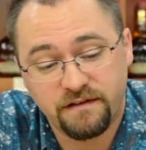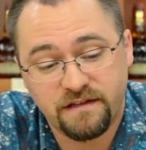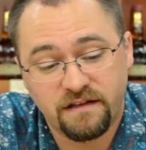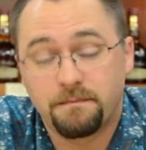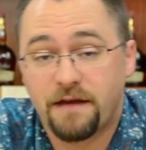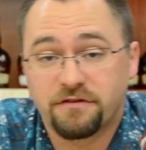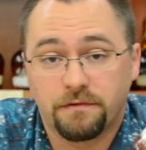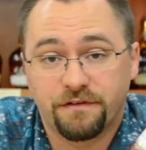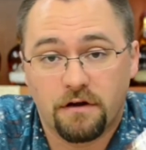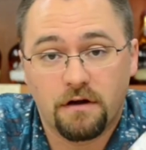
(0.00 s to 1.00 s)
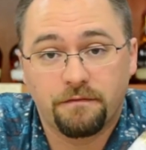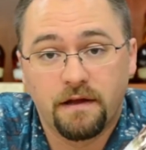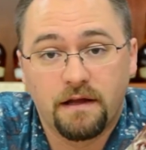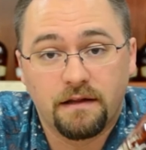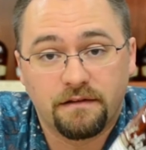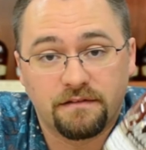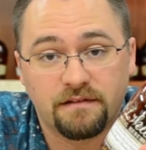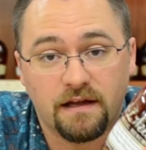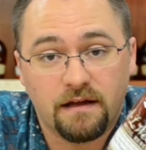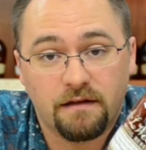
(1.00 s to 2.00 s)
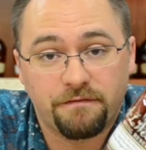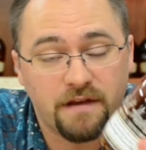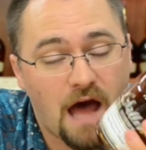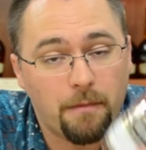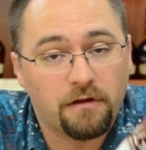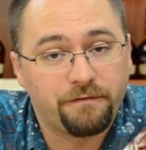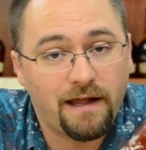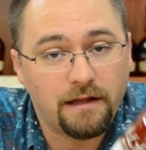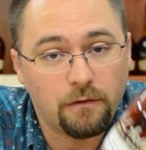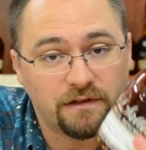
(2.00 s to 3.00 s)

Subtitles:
the Special Reserve. It's a phenomenal value,